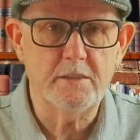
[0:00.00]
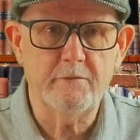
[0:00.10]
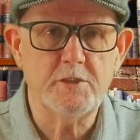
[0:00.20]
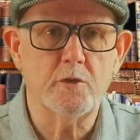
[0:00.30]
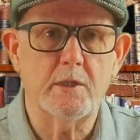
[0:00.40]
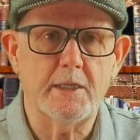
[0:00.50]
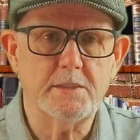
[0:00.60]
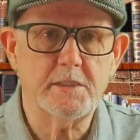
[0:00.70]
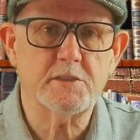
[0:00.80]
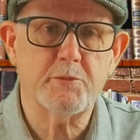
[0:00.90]

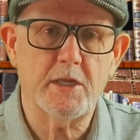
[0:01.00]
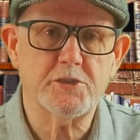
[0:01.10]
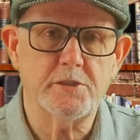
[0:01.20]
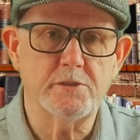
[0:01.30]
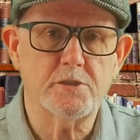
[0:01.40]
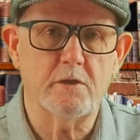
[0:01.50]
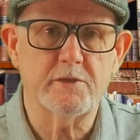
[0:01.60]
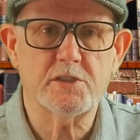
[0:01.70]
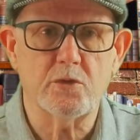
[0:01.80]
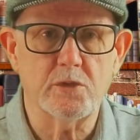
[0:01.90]
individualized expressions
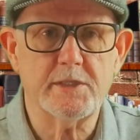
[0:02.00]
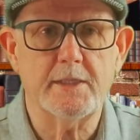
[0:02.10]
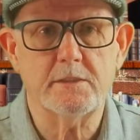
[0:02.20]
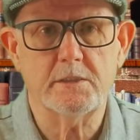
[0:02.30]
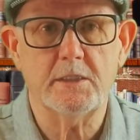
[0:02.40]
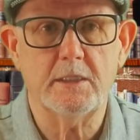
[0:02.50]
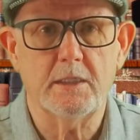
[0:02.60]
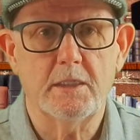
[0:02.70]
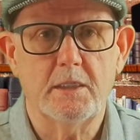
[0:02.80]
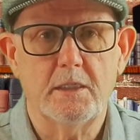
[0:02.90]
of a source
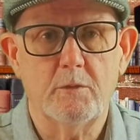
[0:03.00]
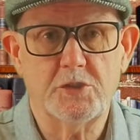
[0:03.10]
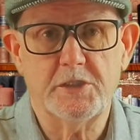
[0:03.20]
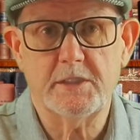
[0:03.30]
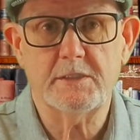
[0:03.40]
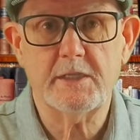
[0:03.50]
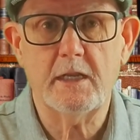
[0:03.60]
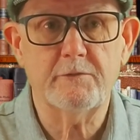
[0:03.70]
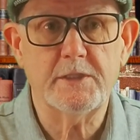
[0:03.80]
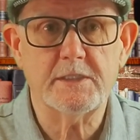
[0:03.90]
entity, which is
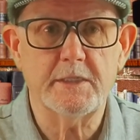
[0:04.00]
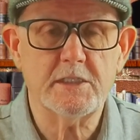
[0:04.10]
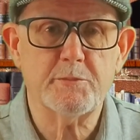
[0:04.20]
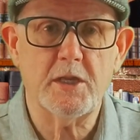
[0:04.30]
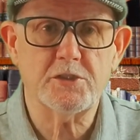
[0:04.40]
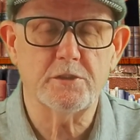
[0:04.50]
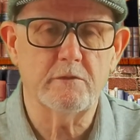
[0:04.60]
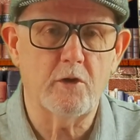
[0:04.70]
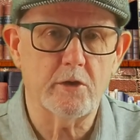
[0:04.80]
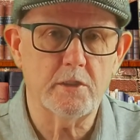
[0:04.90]
itself is an
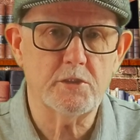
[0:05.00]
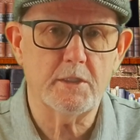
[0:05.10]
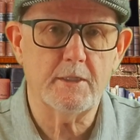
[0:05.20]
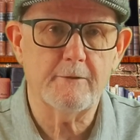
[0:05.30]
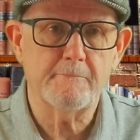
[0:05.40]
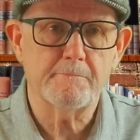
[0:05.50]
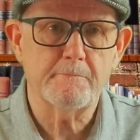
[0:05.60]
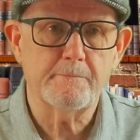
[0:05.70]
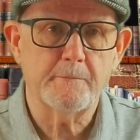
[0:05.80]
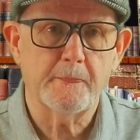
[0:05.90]
expression of origin.
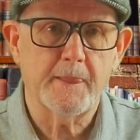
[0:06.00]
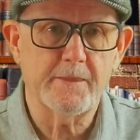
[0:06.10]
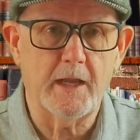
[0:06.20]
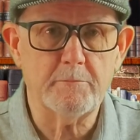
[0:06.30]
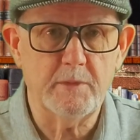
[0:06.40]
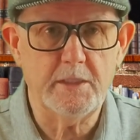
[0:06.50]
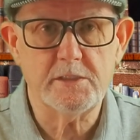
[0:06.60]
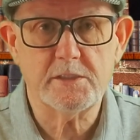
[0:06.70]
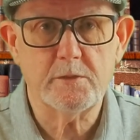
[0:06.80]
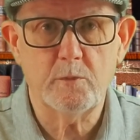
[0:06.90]
That
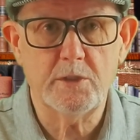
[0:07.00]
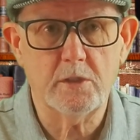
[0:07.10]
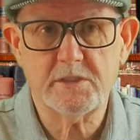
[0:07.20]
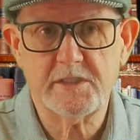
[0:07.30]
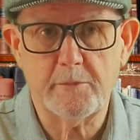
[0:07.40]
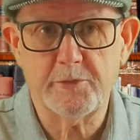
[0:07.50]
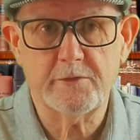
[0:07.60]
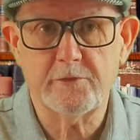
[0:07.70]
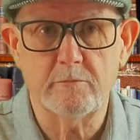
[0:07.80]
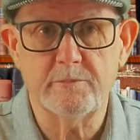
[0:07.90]
means we're not
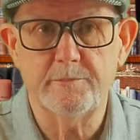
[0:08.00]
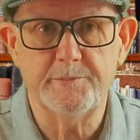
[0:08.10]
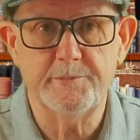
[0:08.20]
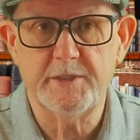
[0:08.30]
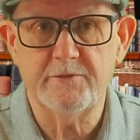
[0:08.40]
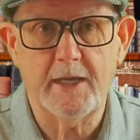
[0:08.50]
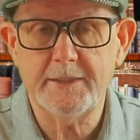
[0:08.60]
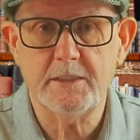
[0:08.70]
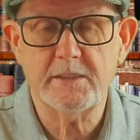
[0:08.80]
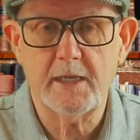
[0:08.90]
separate from
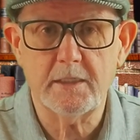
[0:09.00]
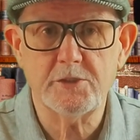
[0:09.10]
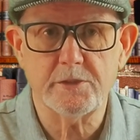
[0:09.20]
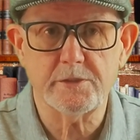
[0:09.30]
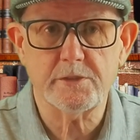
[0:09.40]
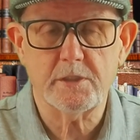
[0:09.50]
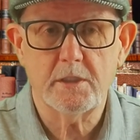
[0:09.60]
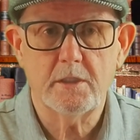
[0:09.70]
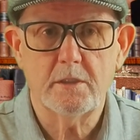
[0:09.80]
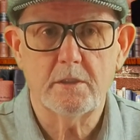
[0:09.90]
divine intelligence.
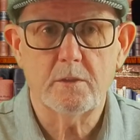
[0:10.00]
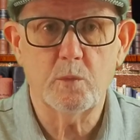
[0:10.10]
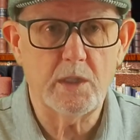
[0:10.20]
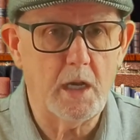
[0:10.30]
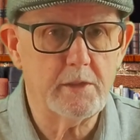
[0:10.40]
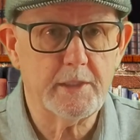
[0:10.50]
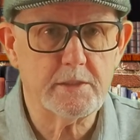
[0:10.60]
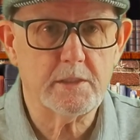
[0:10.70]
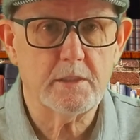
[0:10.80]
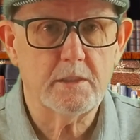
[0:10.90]
We are
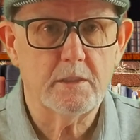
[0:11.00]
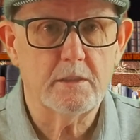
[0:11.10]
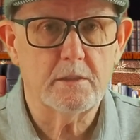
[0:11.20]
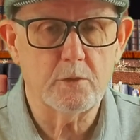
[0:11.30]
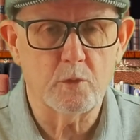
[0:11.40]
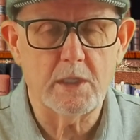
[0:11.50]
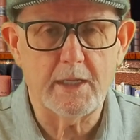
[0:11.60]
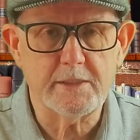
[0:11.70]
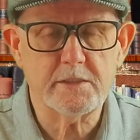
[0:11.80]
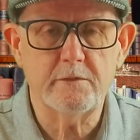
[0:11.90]
it,
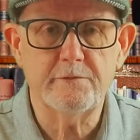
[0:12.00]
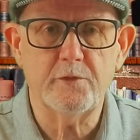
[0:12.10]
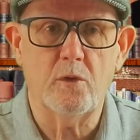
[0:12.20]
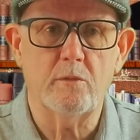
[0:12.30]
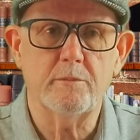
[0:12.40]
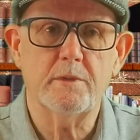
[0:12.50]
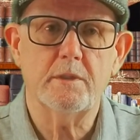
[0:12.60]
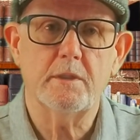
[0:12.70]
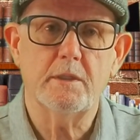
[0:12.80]
localized in form.